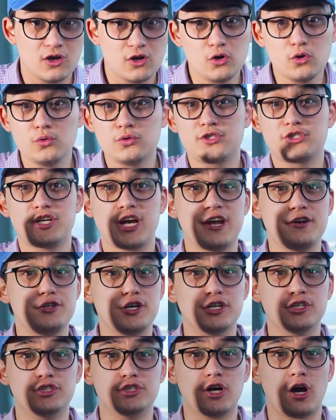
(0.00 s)
Who's
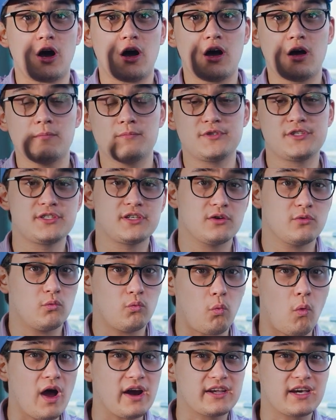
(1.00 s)
changing jobs,
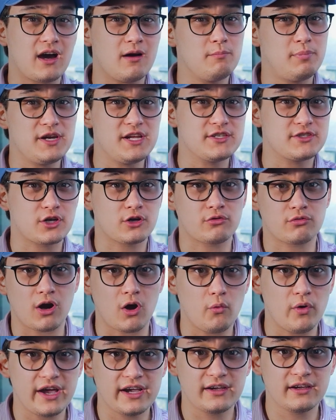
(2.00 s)
what companies are
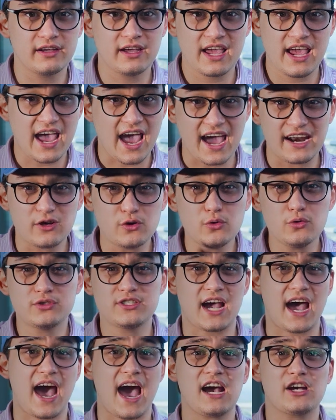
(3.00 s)
growing, and who's
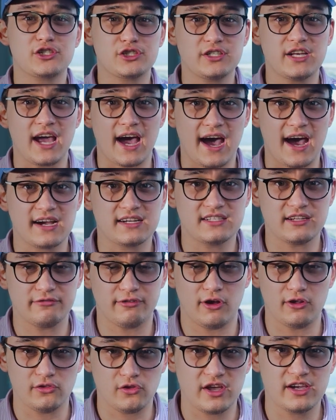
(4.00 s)
actually active
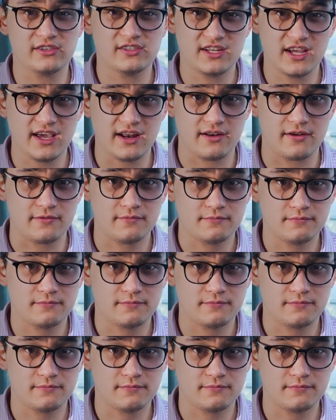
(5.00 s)
on LinkedIn.